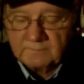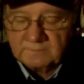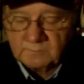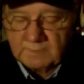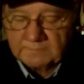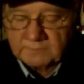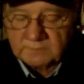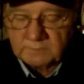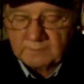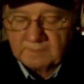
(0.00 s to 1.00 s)
These pups are
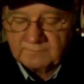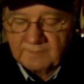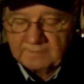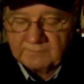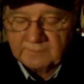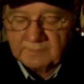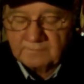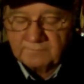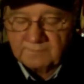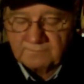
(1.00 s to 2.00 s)
sprinting
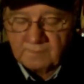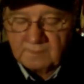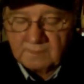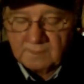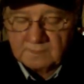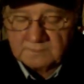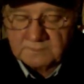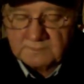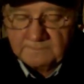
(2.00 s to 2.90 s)
550 yards.